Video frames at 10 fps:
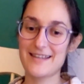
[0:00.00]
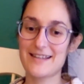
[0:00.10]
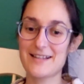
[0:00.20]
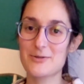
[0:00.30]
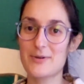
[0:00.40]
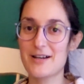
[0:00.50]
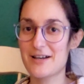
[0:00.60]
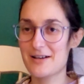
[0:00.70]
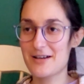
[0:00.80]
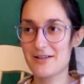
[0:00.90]
That's why
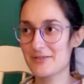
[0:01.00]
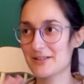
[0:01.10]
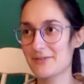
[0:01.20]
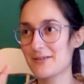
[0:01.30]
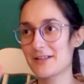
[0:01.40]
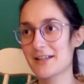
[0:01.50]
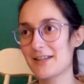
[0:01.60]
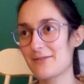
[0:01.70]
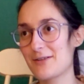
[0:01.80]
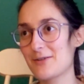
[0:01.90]
I really feel like
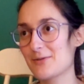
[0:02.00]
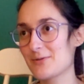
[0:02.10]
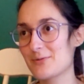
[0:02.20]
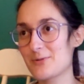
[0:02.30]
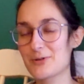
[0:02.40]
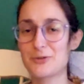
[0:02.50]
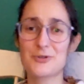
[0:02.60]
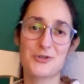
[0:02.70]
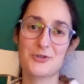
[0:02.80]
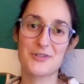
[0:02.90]
if you want to
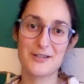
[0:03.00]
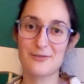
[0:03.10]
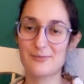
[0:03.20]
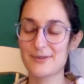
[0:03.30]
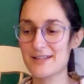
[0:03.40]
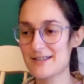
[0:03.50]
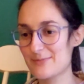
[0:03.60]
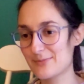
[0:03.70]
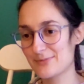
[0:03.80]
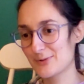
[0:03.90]
torture yourself, please
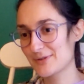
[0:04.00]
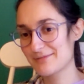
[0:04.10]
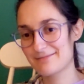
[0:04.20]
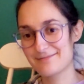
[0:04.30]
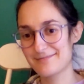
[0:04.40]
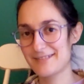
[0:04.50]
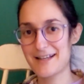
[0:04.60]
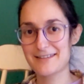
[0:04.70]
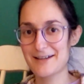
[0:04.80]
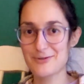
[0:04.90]
do it
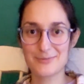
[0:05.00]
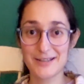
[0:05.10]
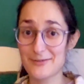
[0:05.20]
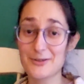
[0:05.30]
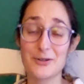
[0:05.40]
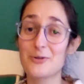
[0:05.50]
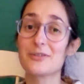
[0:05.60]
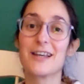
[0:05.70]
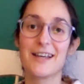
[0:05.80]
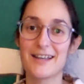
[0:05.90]
lying down. But if you
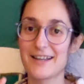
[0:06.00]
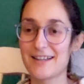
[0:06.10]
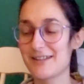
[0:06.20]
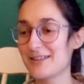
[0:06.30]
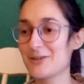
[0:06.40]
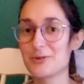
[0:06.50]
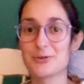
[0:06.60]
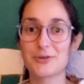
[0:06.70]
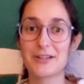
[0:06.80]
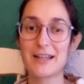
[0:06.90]
don't
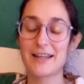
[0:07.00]
do it.